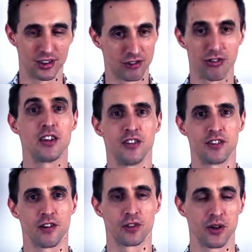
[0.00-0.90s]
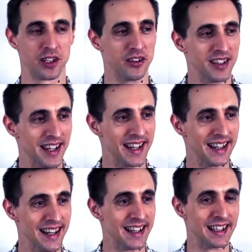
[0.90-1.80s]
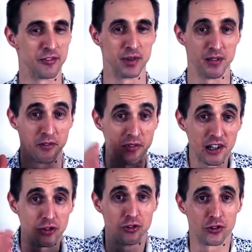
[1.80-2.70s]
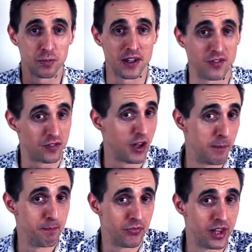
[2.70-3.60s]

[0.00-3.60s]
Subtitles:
crazy stuff going on in government over a very short space of time.